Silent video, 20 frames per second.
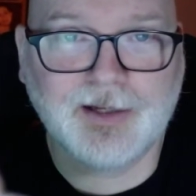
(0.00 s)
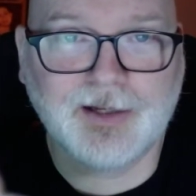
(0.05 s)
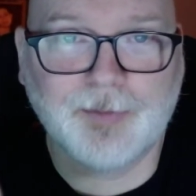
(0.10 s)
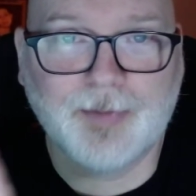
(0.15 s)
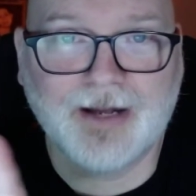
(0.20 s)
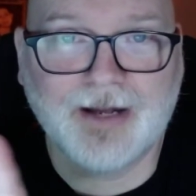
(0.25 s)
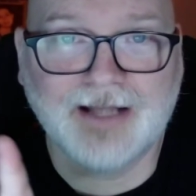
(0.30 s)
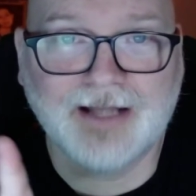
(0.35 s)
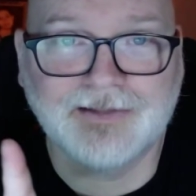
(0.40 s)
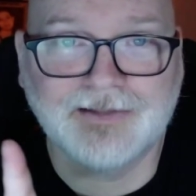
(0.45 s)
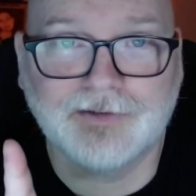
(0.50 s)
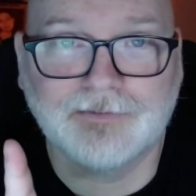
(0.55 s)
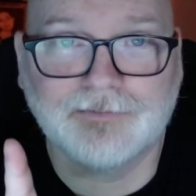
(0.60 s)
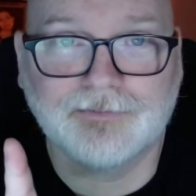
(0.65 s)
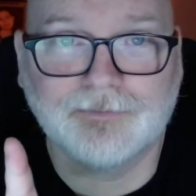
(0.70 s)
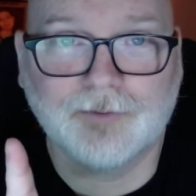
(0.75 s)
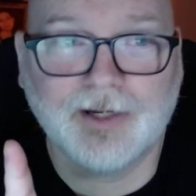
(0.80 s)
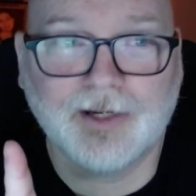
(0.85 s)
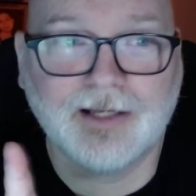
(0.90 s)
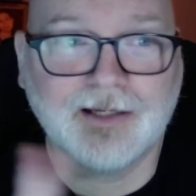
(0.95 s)
a positive,
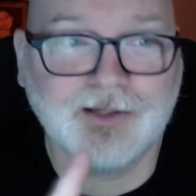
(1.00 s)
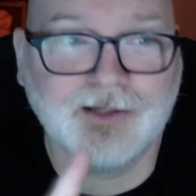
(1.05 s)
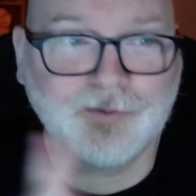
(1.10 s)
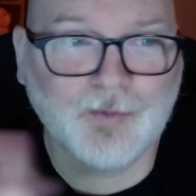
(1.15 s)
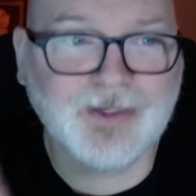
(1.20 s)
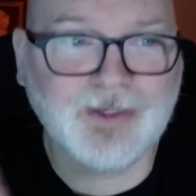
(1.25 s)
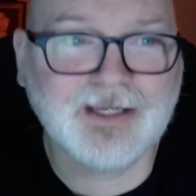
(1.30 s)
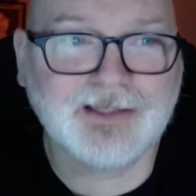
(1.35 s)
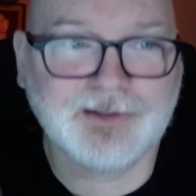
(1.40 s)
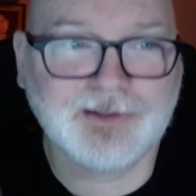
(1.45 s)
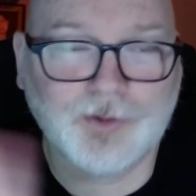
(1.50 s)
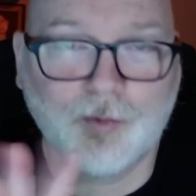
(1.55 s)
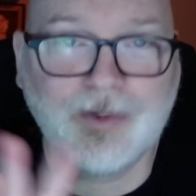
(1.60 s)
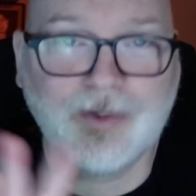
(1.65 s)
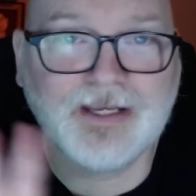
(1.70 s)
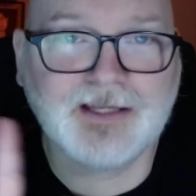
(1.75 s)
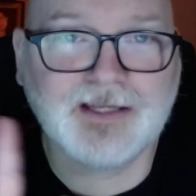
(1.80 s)
right? The weakest